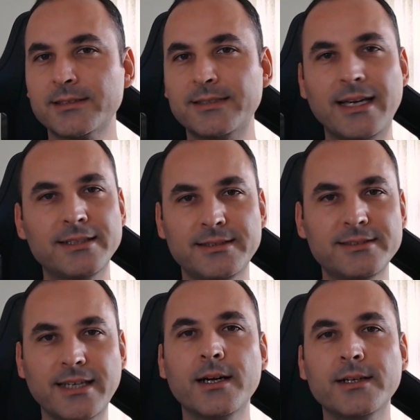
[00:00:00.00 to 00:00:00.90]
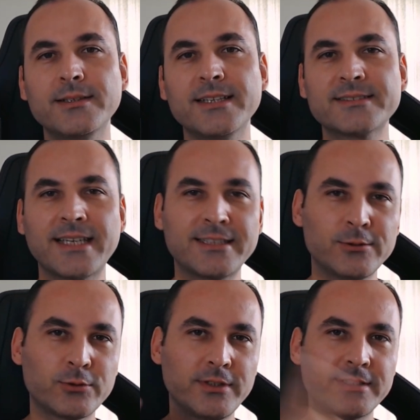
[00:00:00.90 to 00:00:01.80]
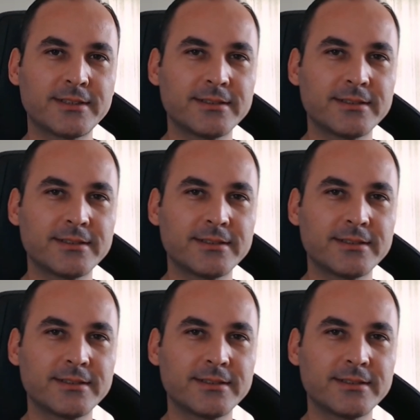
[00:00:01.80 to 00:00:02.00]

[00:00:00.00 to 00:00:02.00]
than design. Let's get into it.